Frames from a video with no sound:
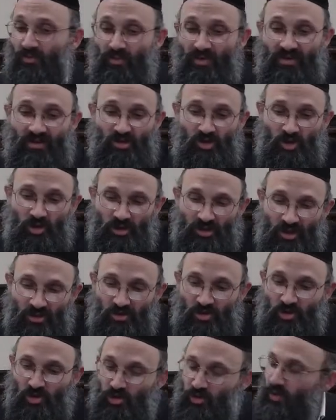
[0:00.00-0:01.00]
with
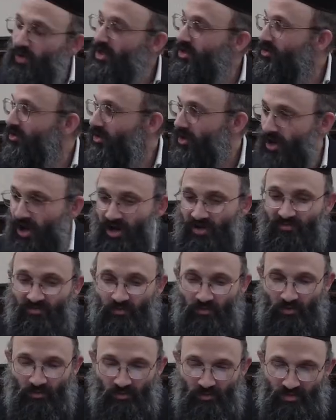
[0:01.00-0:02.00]
such joy in her heart,
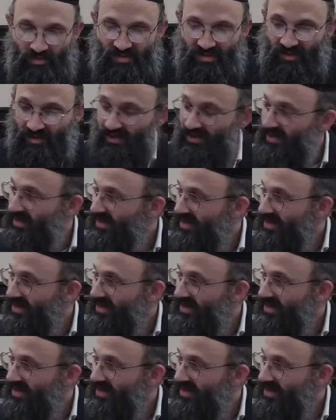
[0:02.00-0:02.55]
v'reusa,